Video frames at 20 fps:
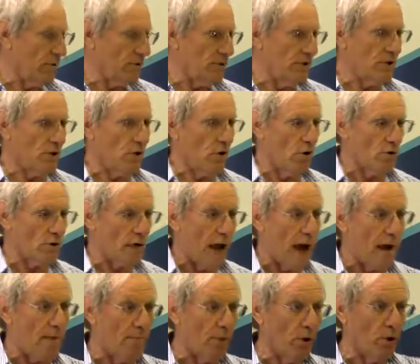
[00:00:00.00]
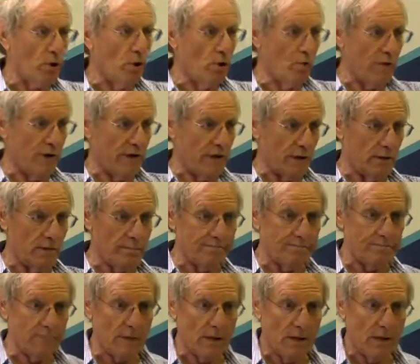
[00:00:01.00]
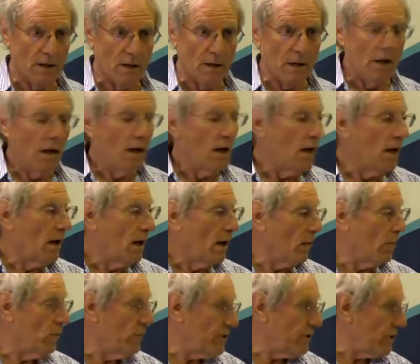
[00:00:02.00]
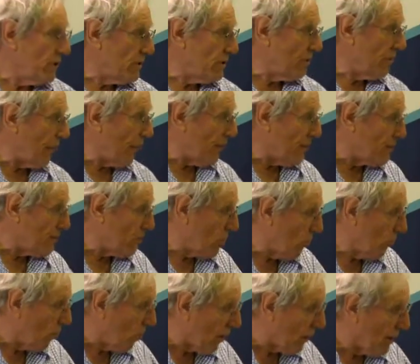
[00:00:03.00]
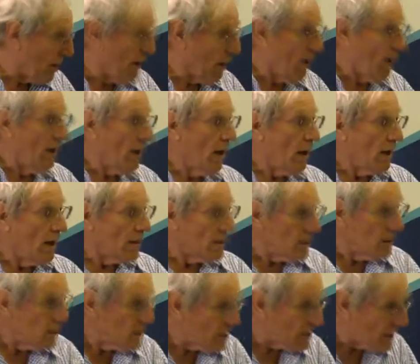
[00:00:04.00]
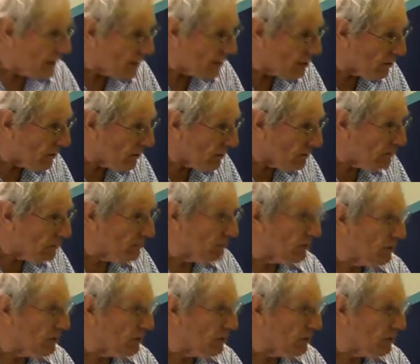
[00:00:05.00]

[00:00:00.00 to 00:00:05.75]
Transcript: he calls Apollonian, which is based on sentiments,